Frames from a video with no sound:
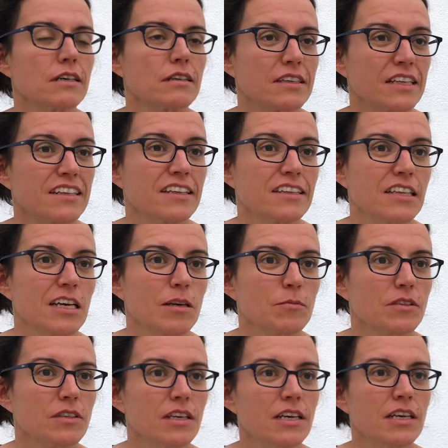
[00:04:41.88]
data
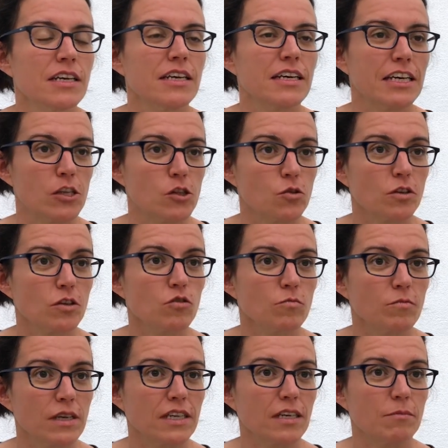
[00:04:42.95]
types. In order to
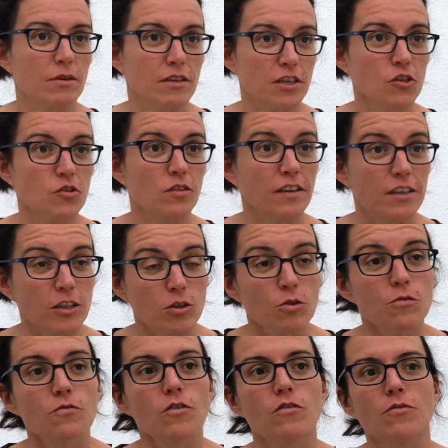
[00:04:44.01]
make a prediction that is
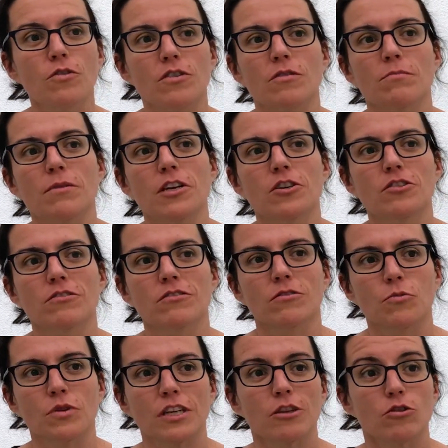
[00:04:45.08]
useful for the patient,
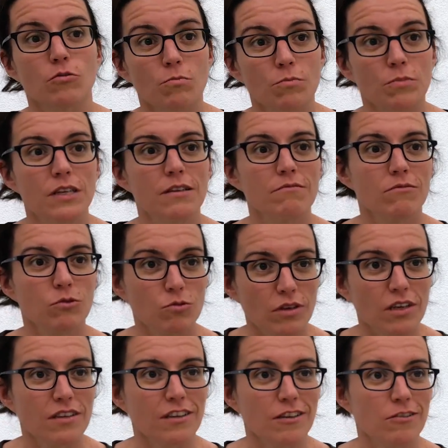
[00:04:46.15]
we need to
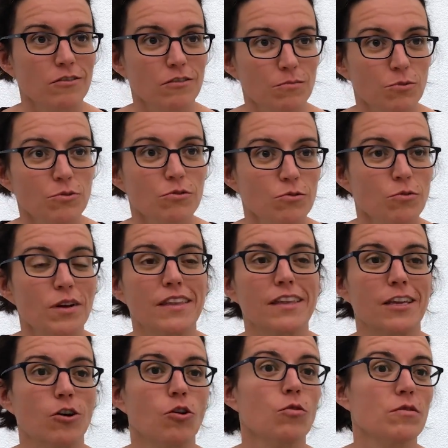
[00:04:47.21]
put
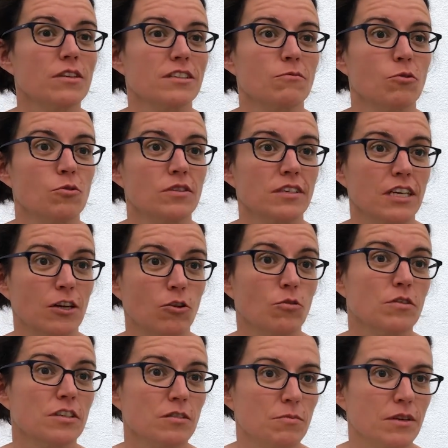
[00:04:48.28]
together all these models and all
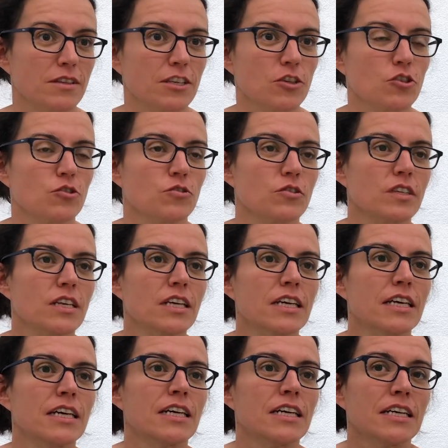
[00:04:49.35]
these predictions.
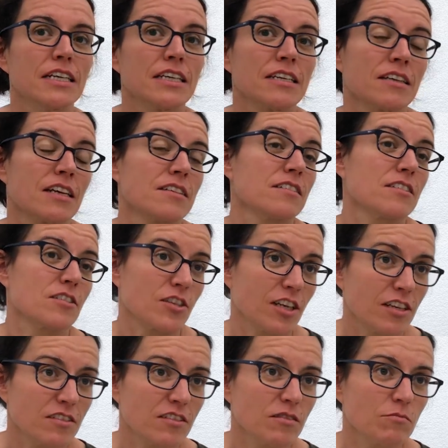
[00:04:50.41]
That is
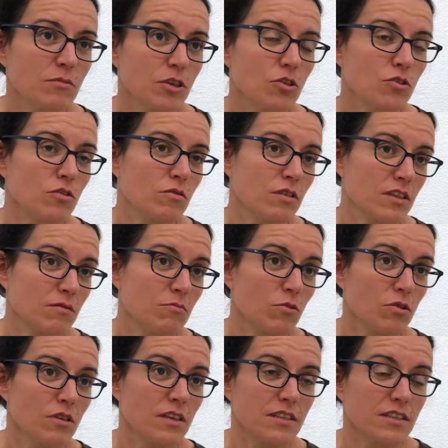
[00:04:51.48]
challenging because these
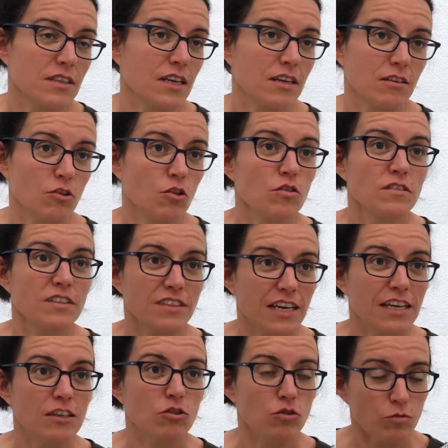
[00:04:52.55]
models are not
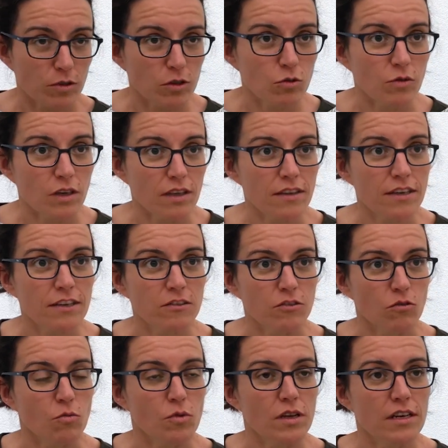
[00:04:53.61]
designed to be together,
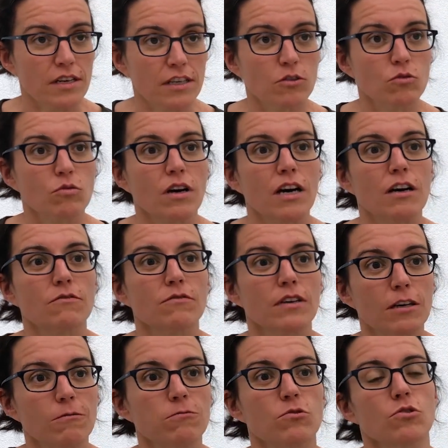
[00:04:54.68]
so we'll need to have
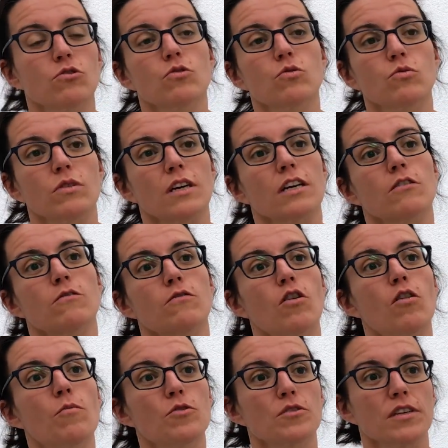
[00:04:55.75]
efforts to kind of
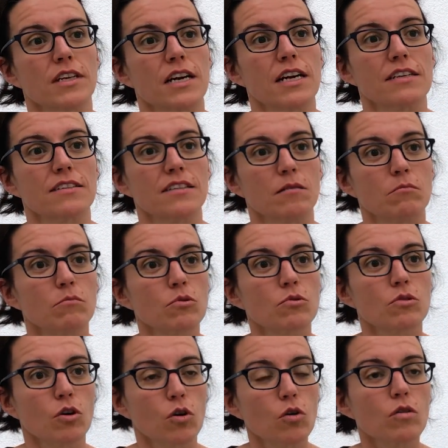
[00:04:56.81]
homogenize and
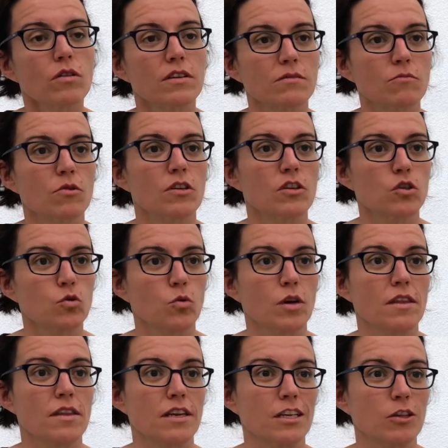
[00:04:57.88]
put all these models
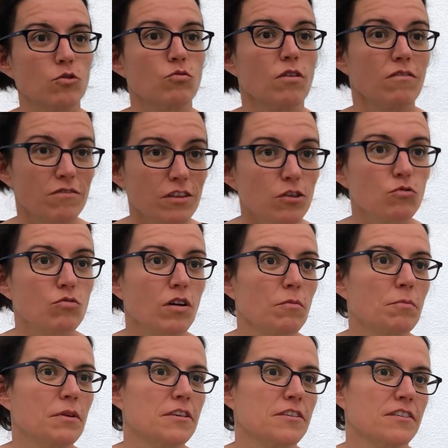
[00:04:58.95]
together into a virtual
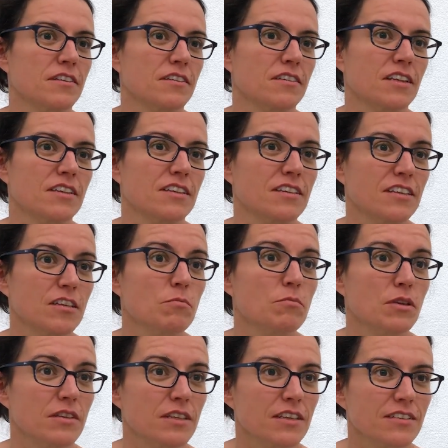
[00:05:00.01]
patient that indeed
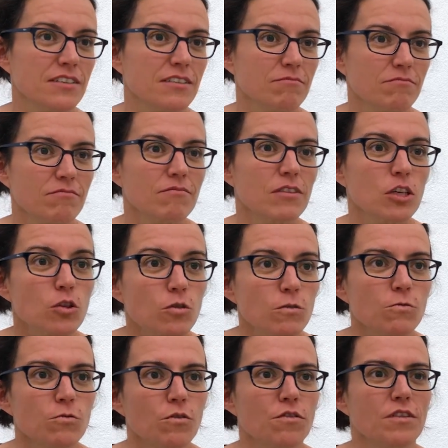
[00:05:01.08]
predicts
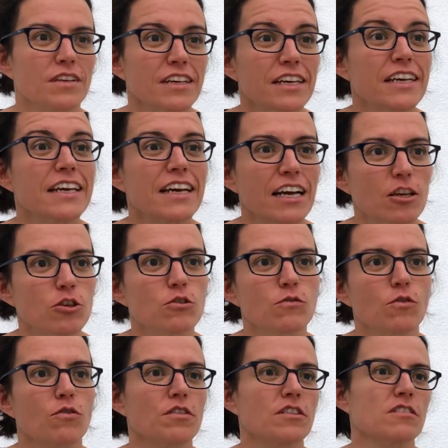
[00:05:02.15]
clinical
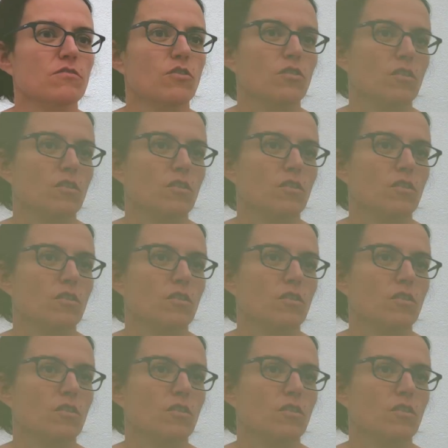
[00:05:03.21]
useful things for